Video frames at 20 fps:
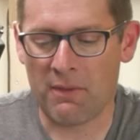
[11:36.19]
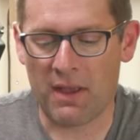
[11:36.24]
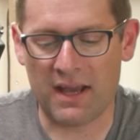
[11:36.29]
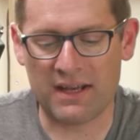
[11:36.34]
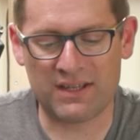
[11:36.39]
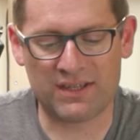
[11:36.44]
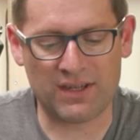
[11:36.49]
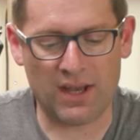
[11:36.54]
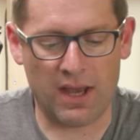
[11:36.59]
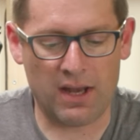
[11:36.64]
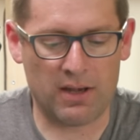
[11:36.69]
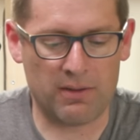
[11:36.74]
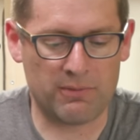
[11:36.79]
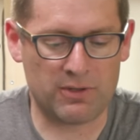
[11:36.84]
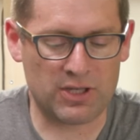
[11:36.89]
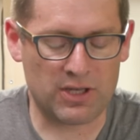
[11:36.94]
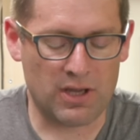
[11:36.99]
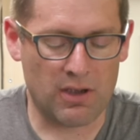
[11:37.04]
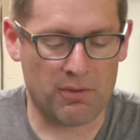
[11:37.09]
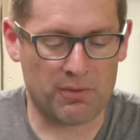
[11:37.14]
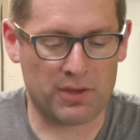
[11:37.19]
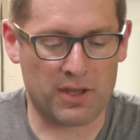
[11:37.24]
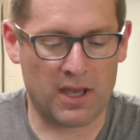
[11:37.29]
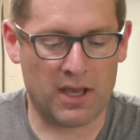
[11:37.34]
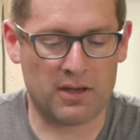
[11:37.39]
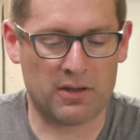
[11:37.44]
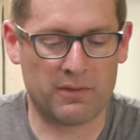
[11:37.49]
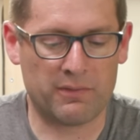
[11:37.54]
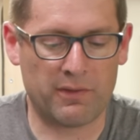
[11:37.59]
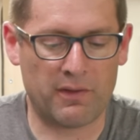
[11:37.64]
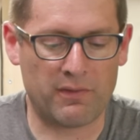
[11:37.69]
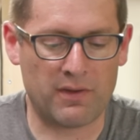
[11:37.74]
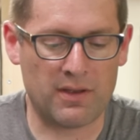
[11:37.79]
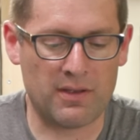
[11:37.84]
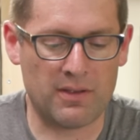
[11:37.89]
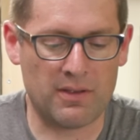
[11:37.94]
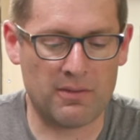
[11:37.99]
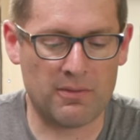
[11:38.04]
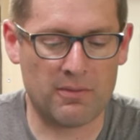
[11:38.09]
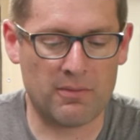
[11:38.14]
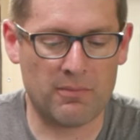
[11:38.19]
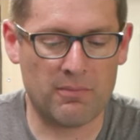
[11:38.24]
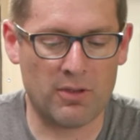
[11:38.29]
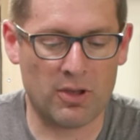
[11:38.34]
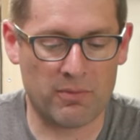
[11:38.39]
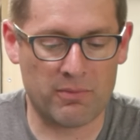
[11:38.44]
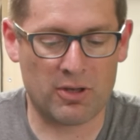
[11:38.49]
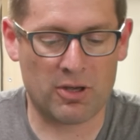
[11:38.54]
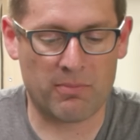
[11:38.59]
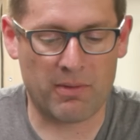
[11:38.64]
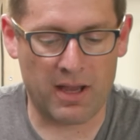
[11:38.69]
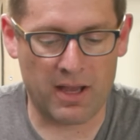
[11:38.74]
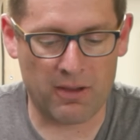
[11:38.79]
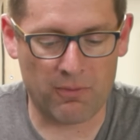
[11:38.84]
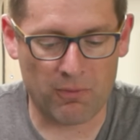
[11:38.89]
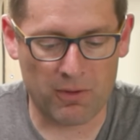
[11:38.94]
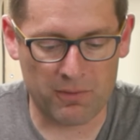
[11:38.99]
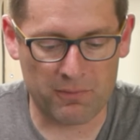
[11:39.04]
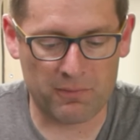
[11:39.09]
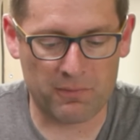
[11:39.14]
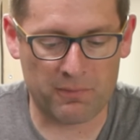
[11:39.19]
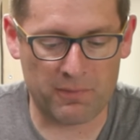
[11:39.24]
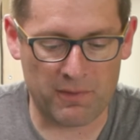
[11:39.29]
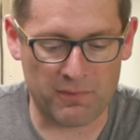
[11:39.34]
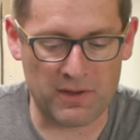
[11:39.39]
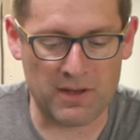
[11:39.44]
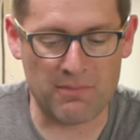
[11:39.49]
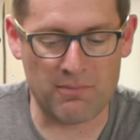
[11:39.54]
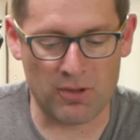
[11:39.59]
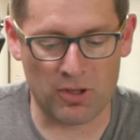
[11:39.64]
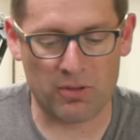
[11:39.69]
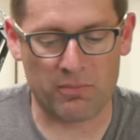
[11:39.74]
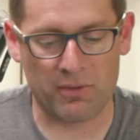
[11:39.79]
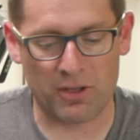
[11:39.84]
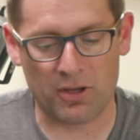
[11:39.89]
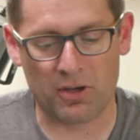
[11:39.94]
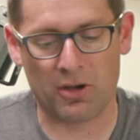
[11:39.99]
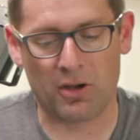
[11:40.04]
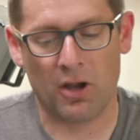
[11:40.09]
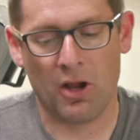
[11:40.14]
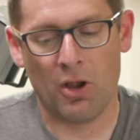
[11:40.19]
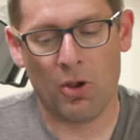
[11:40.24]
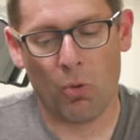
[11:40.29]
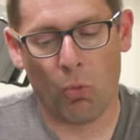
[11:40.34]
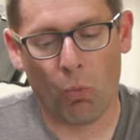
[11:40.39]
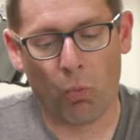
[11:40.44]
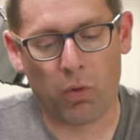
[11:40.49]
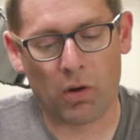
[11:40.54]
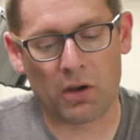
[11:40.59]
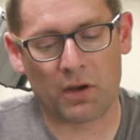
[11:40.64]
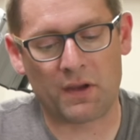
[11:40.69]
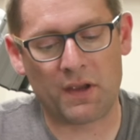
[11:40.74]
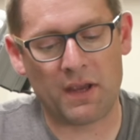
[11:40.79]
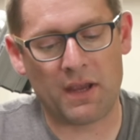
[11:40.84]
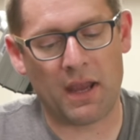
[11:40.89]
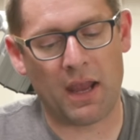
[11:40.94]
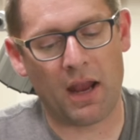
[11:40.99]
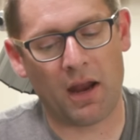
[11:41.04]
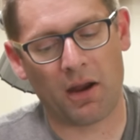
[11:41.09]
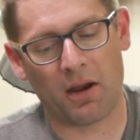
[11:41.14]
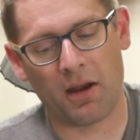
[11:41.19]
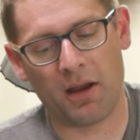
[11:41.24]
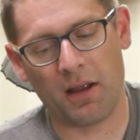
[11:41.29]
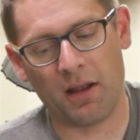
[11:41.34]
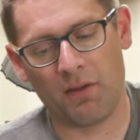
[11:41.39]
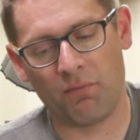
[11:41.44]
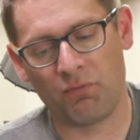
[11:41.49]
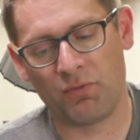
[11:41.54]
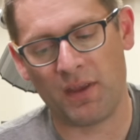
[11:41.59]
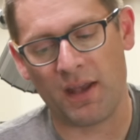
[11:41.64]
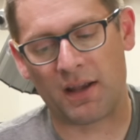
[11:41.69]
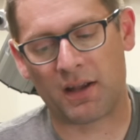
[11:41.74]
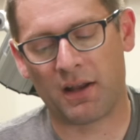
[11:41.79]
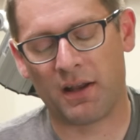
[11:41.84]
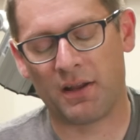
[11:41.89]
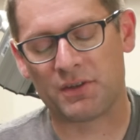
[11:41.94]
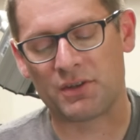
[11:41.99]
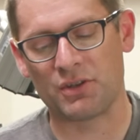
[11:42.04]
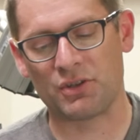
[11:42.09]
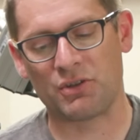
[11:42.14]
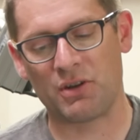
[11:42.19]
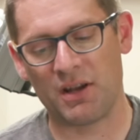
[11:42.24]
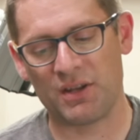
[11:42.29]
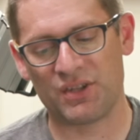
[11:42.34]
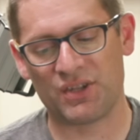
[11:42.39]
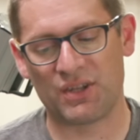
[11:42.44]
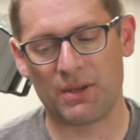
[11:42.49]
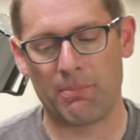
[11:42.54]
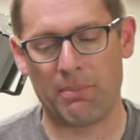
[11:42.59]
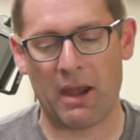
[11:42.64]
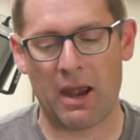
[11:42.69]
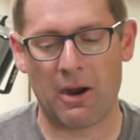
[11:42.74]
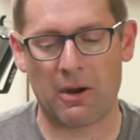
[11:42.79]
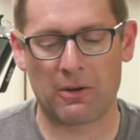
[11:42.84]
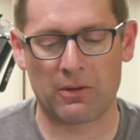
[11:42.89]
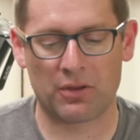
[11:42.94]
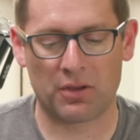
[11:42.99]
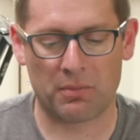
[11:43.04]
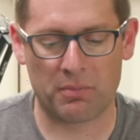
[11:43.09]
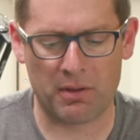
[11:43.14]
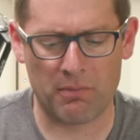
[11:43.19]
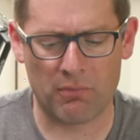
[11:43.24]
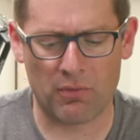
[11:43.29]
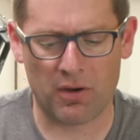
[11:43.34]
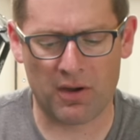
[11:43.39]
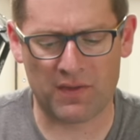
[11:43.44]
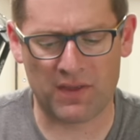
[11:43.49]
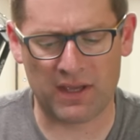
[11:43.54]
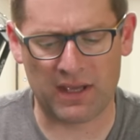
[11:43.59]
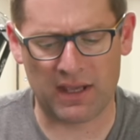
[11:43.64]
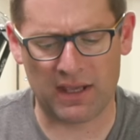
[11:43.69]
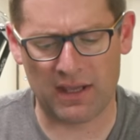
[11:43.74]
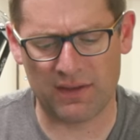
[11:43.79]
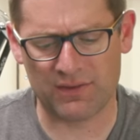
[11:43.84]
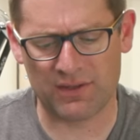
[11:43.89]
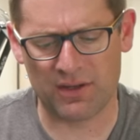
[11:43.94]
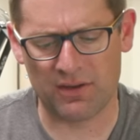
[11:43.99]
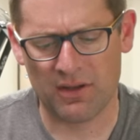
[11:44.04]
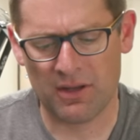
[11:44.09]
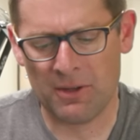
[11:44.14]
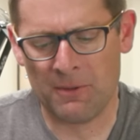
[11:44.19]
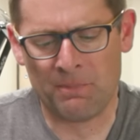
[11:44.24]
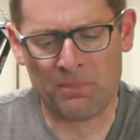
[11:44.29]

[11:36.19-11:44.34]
I decided to go with the 150 millimeter by 150 millimeter working area that concentrates the power a little bit more. I think it gives you,